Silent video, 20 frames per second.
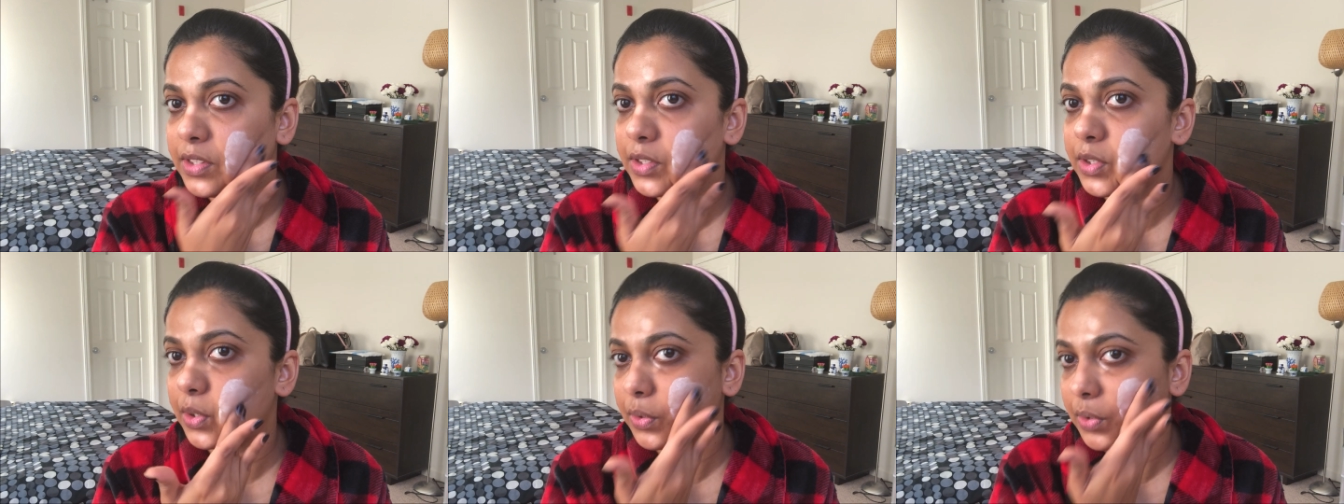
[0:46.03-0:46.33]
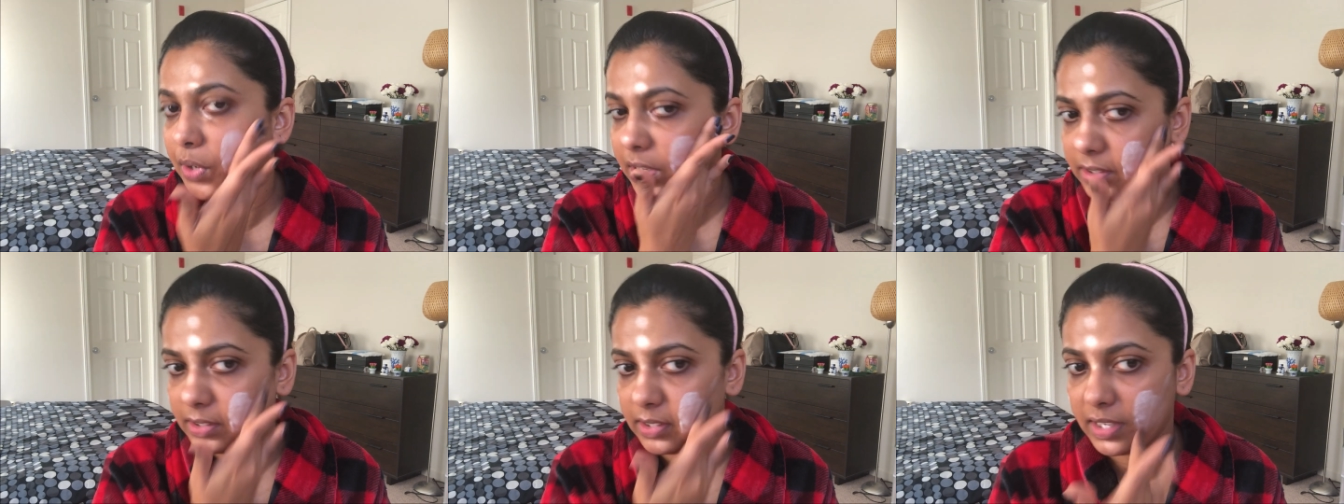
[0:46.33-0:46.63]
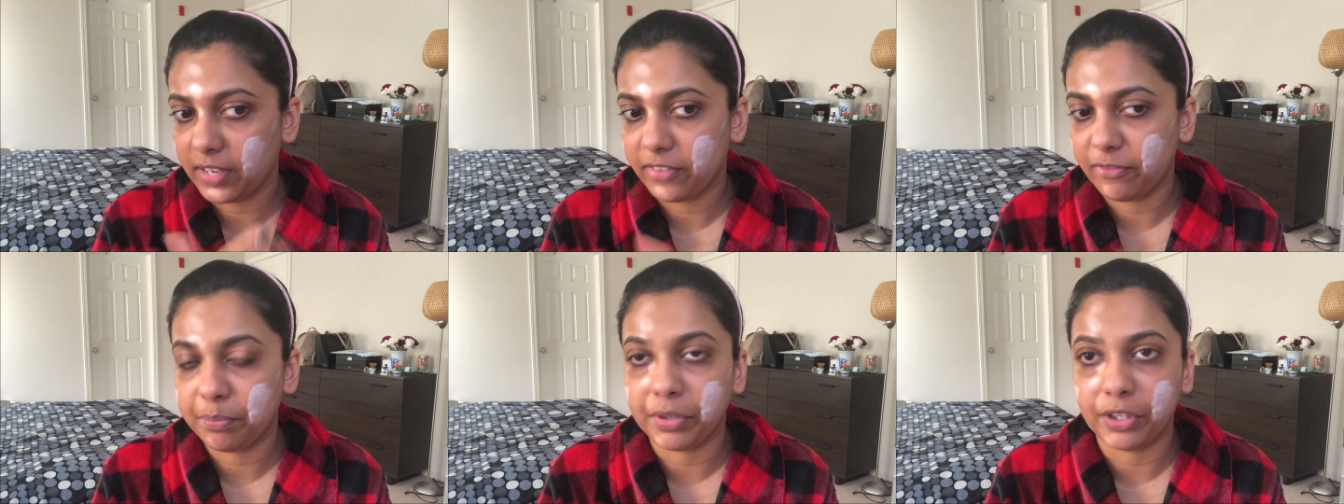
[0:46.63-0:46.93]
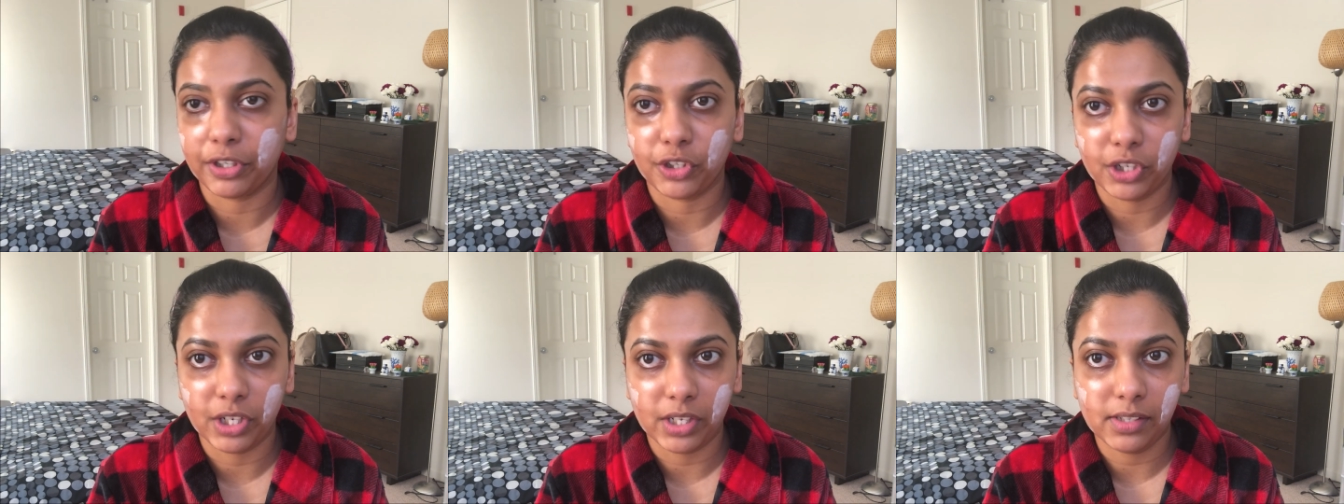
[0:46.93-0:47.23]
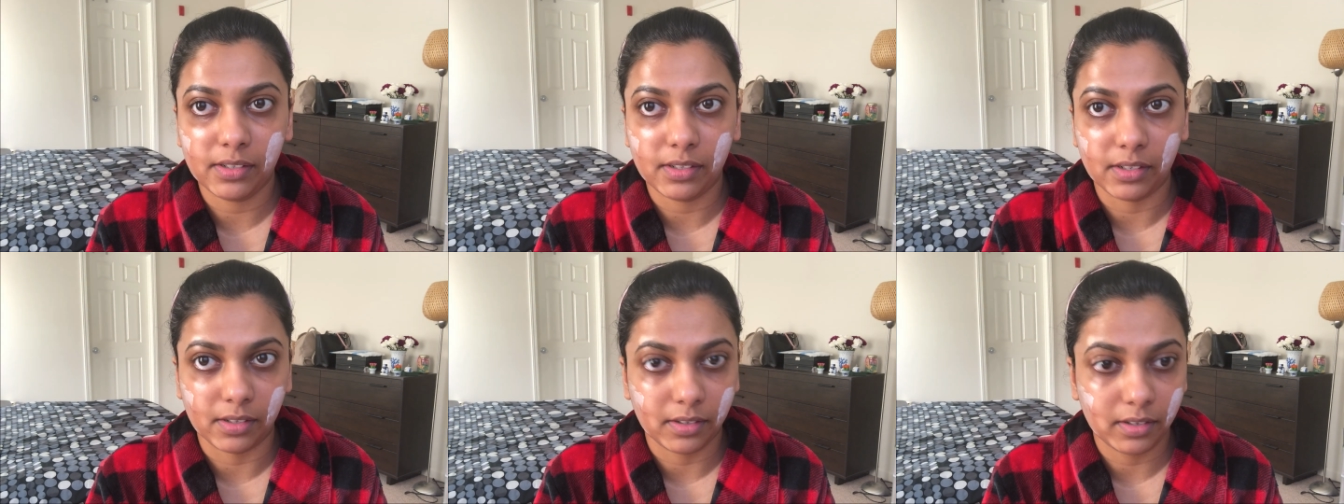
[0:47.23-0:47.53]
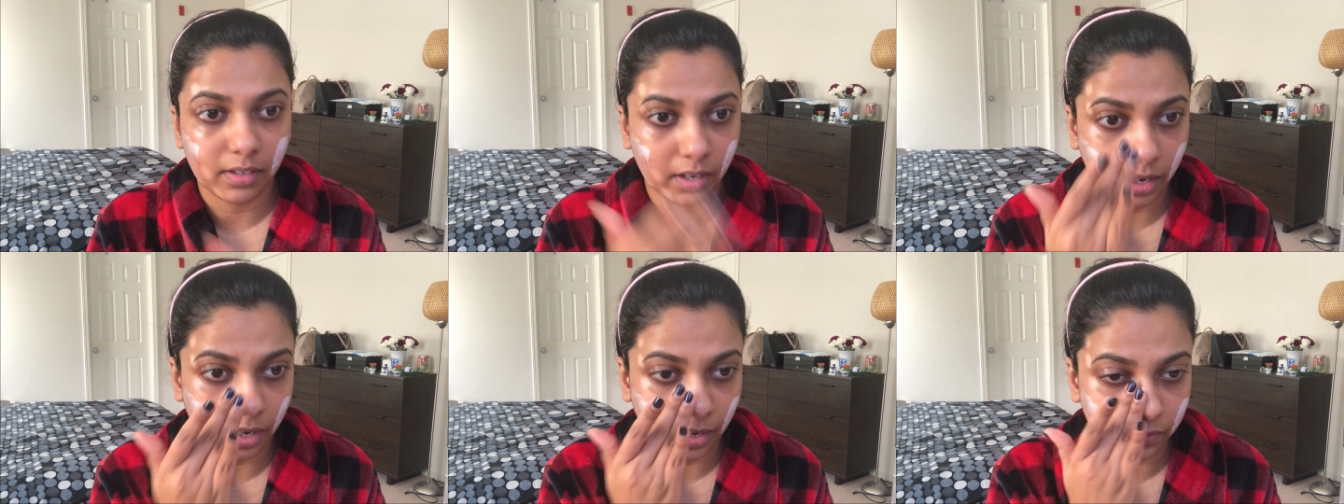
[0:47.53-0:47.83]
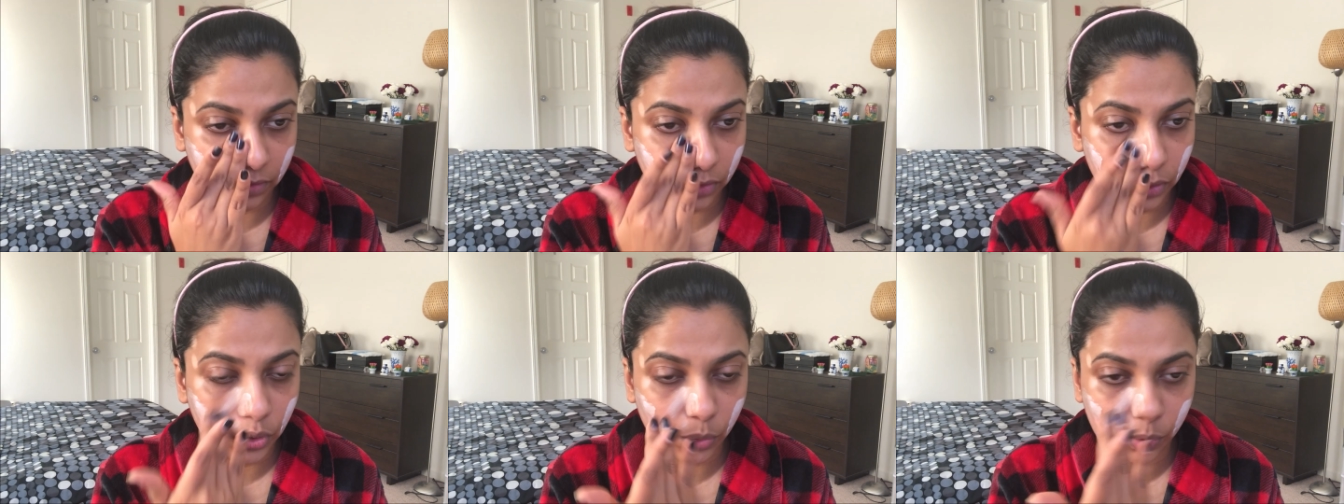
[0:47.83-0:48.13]
So as I have purchased it, I
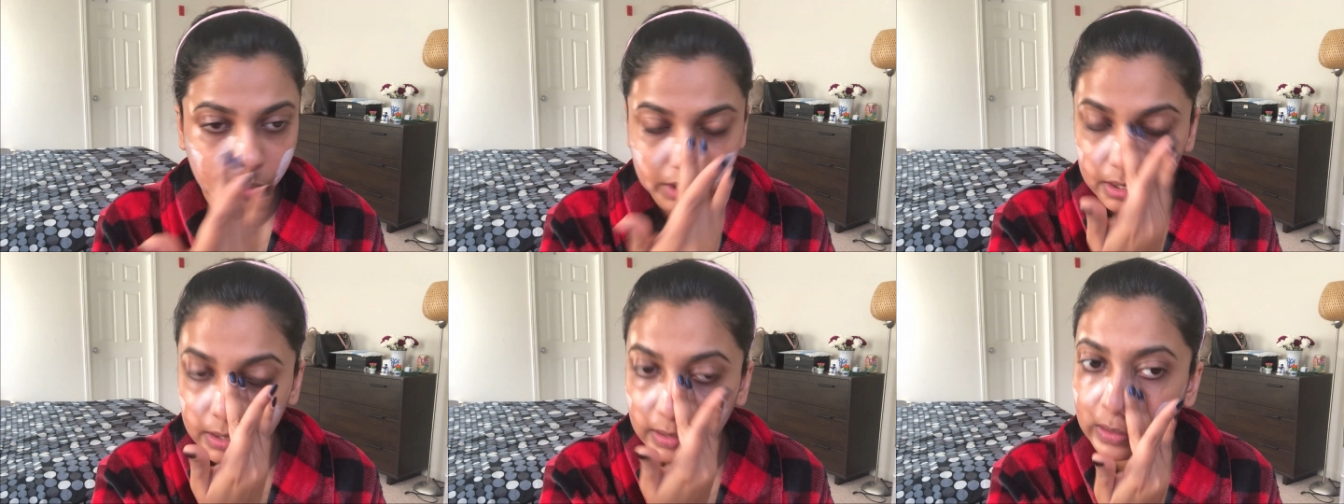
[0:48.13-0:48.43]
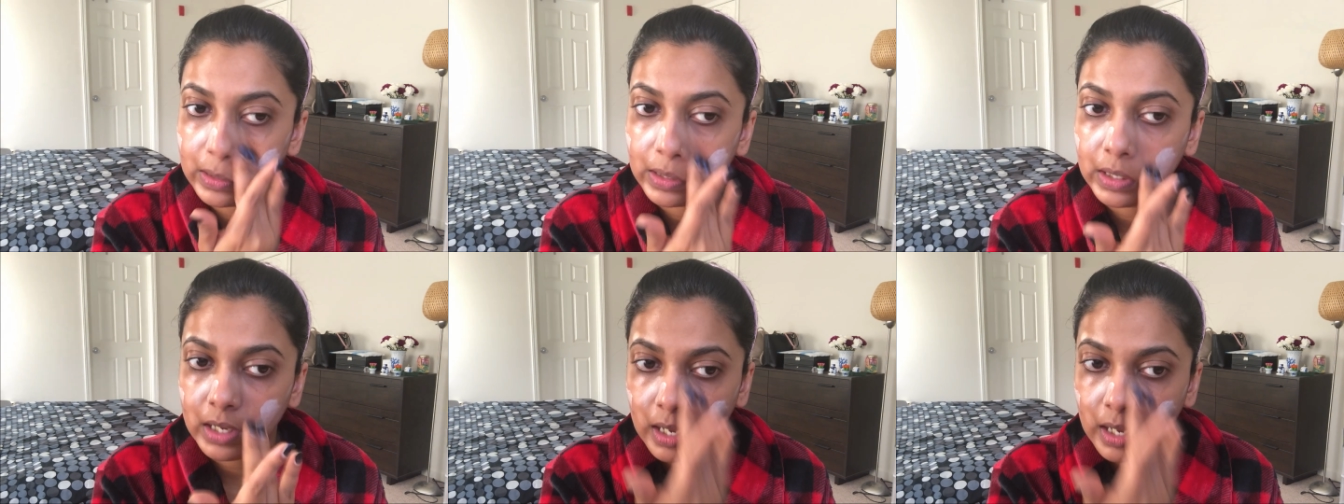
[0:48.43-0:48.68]
have to use it.